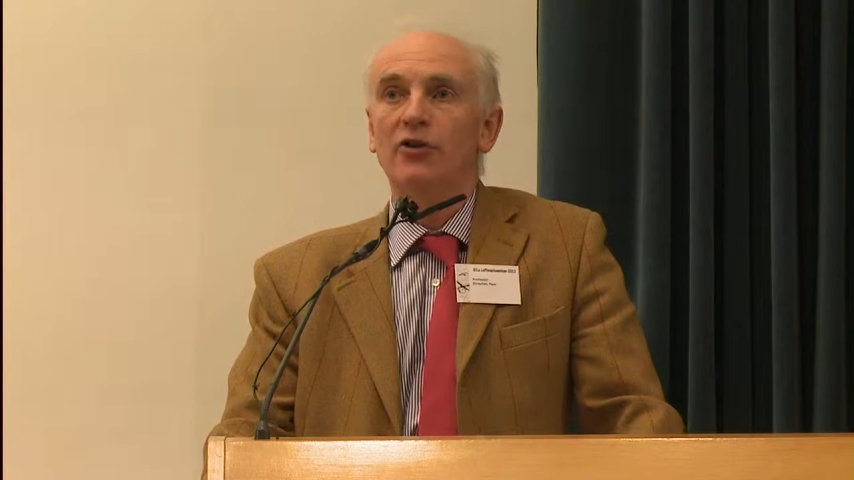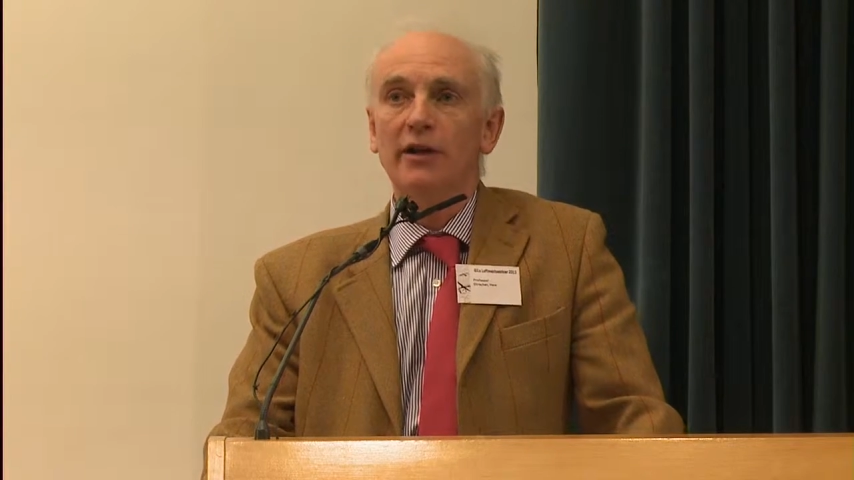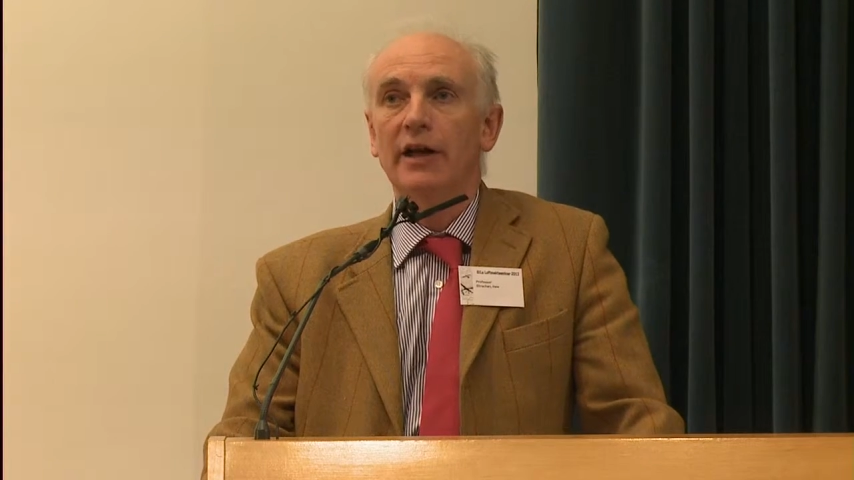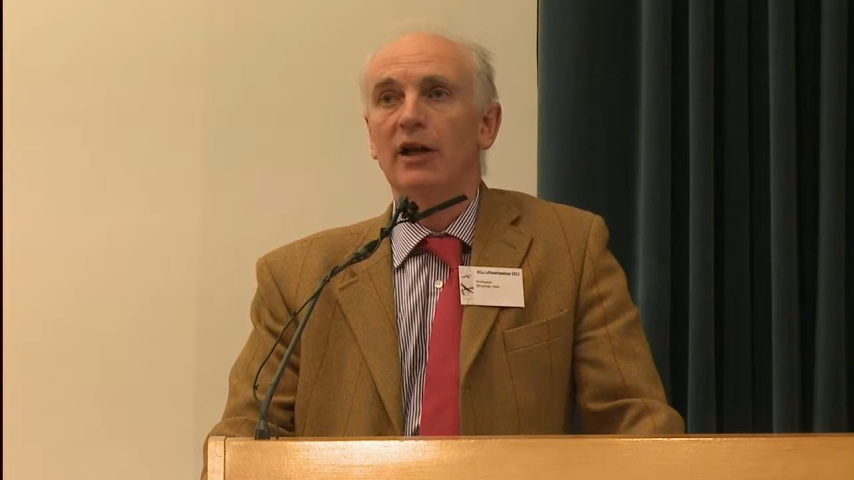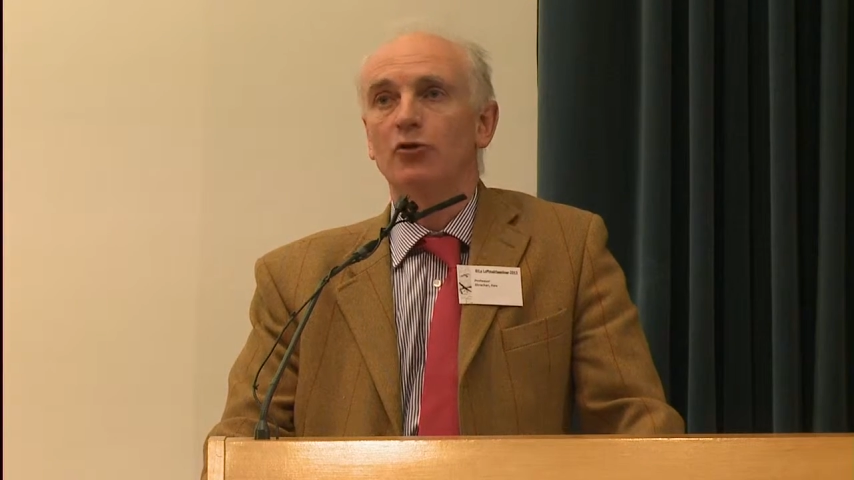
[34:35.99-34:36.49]

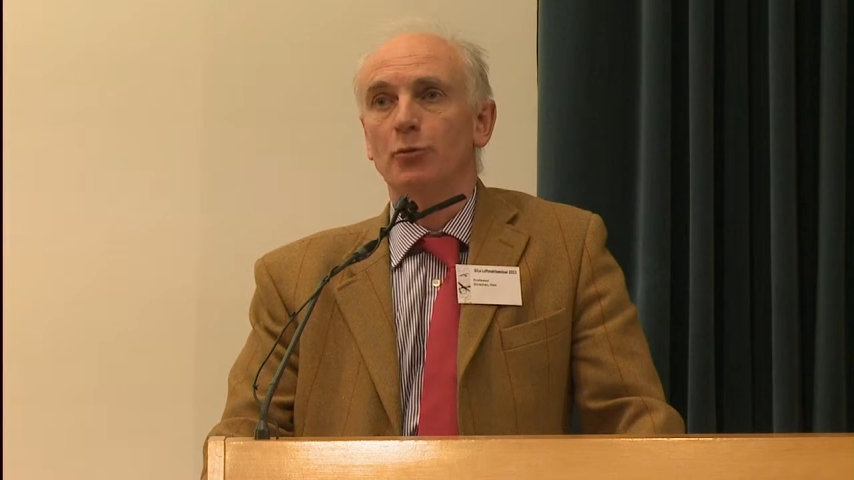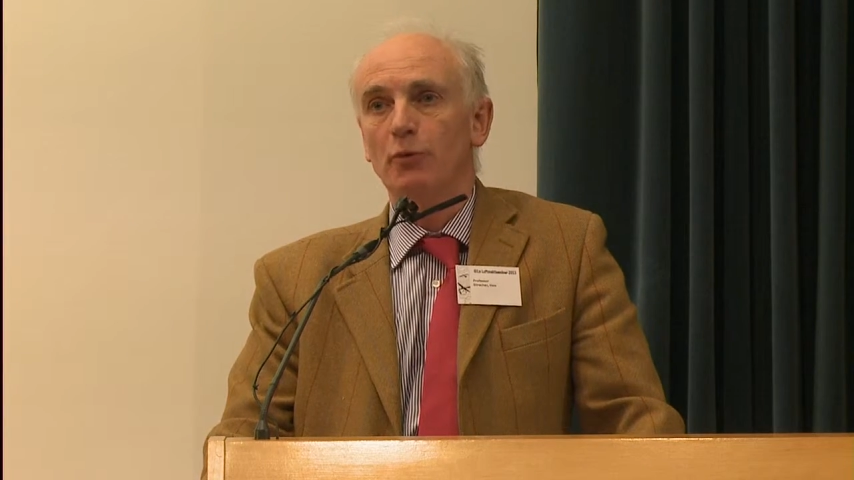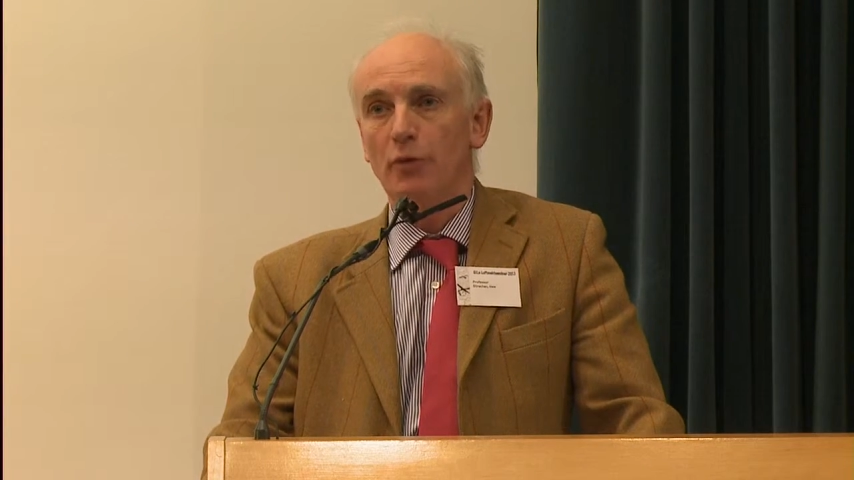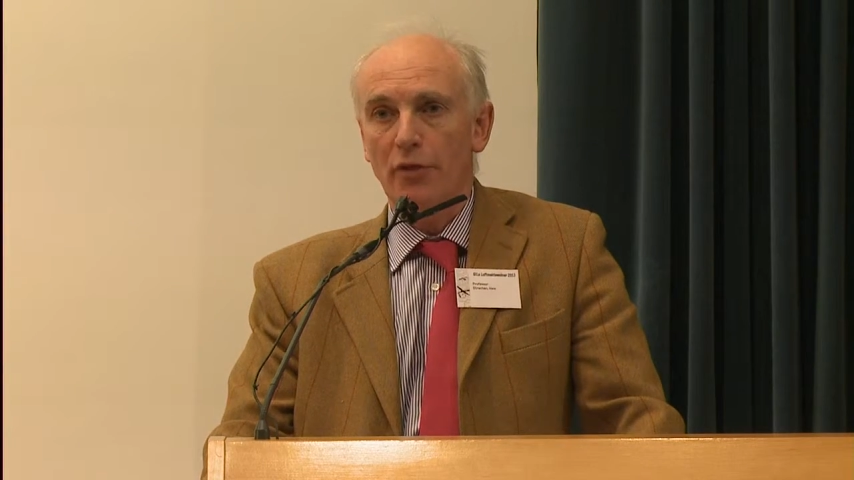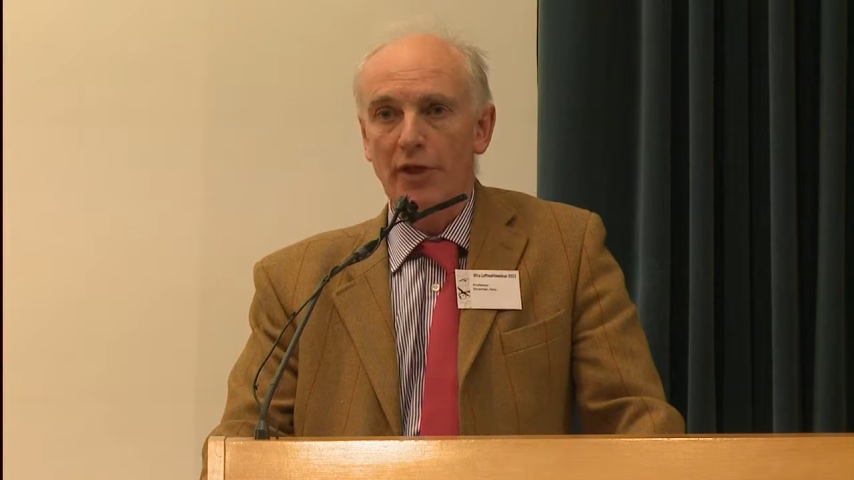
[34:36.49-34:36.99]
engagement
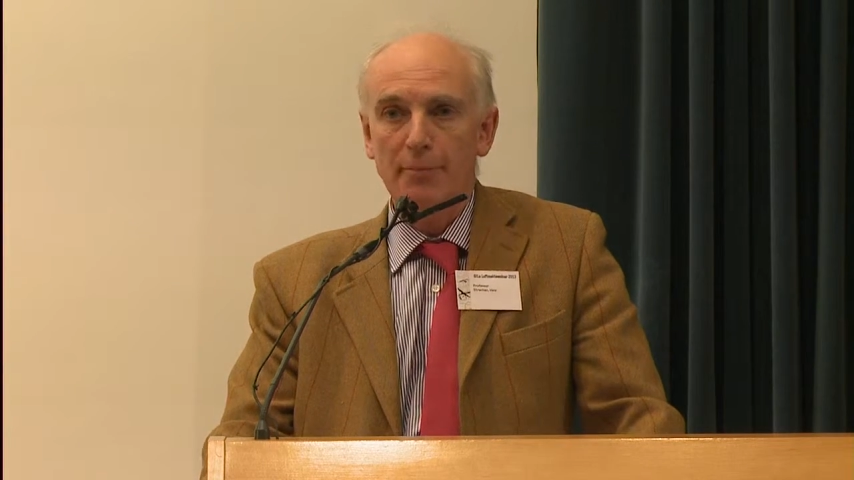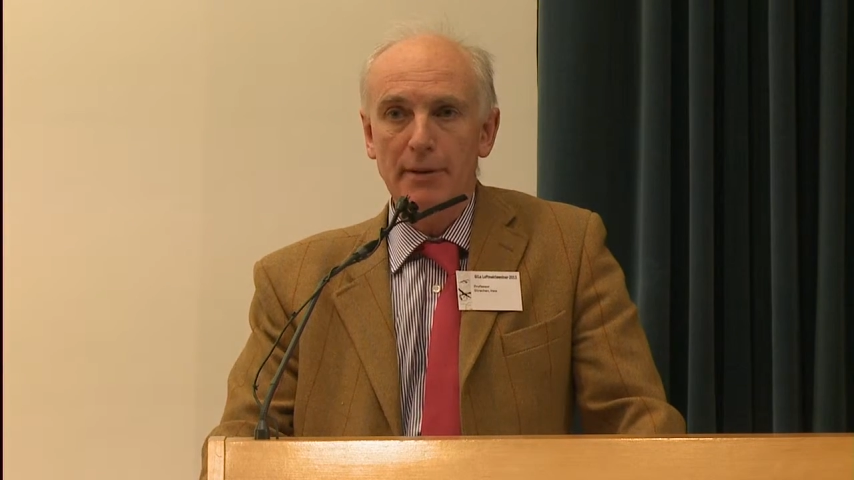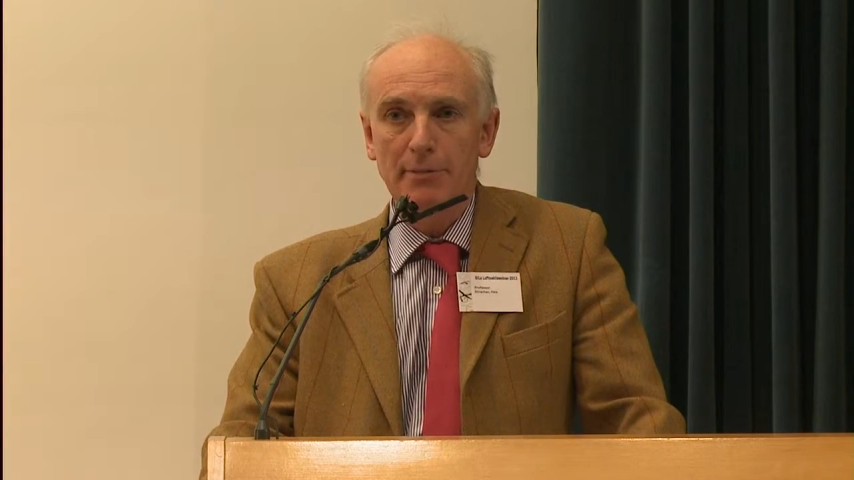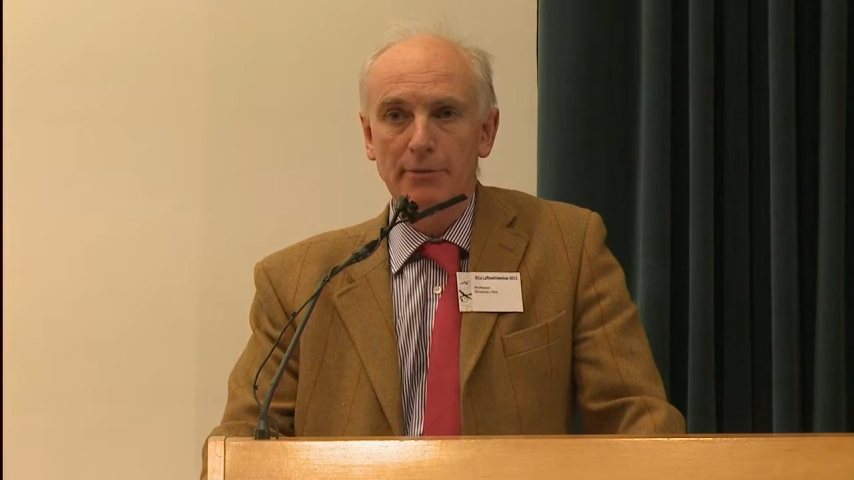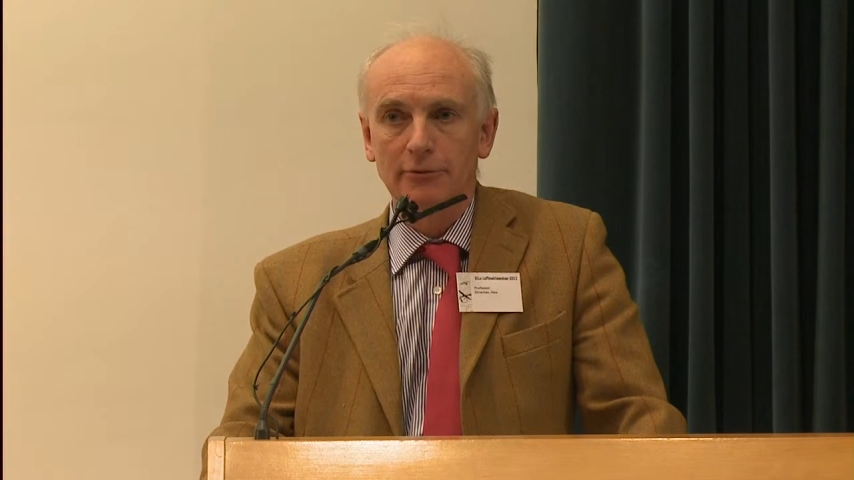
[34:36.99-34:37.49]
with their
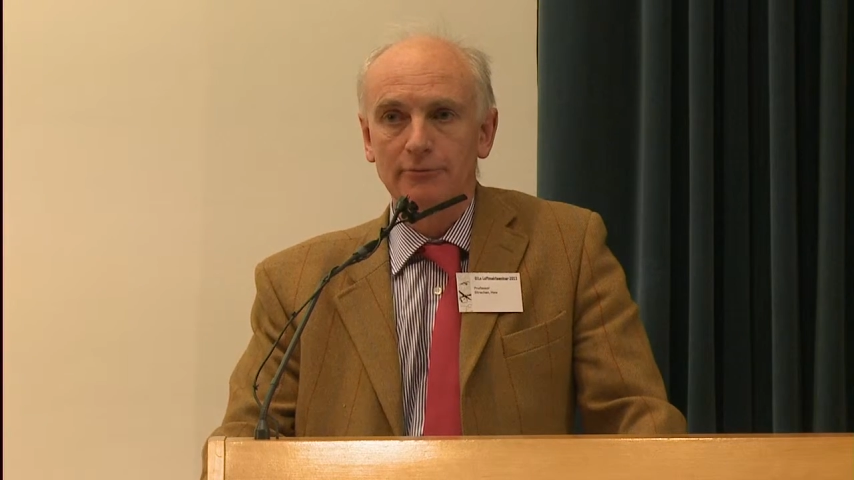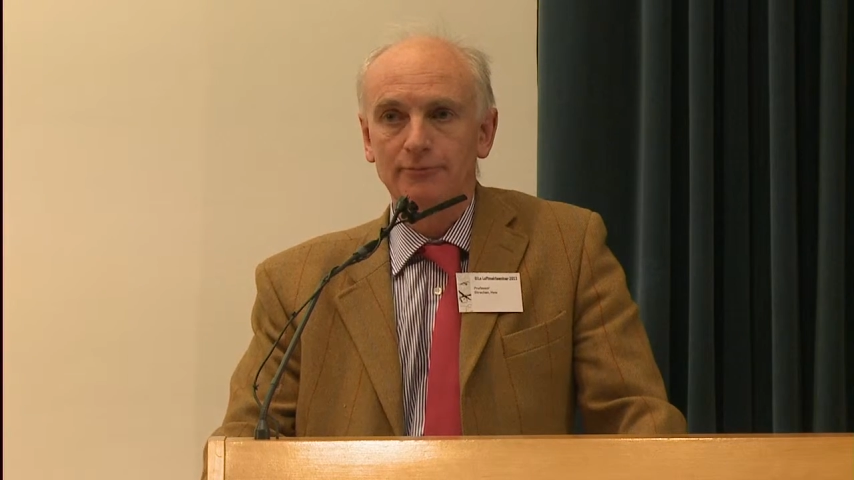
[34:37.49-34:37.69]
people,